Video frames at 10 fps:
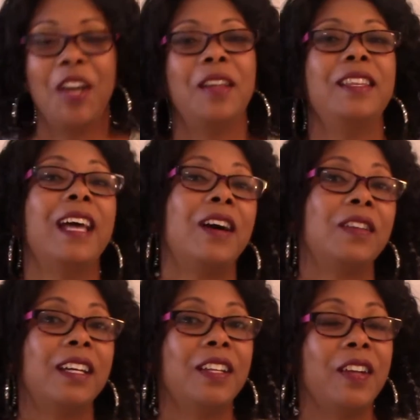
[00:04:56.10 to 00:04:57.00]
Now,
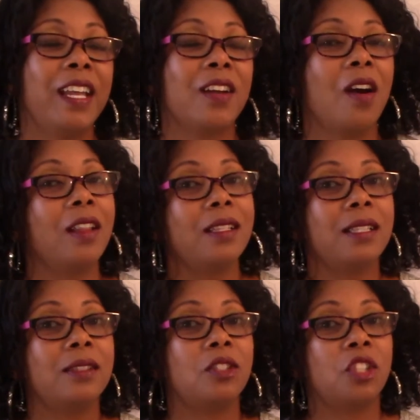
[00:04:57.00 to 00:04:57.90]
on the other hand, Carly
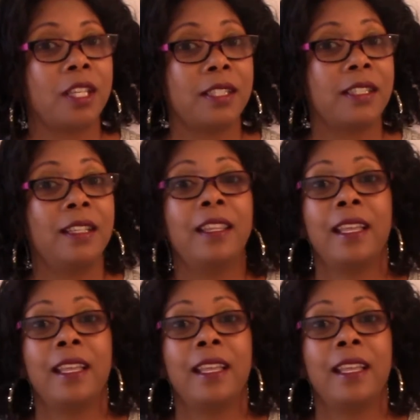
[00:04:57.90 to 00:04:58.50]
tells Jason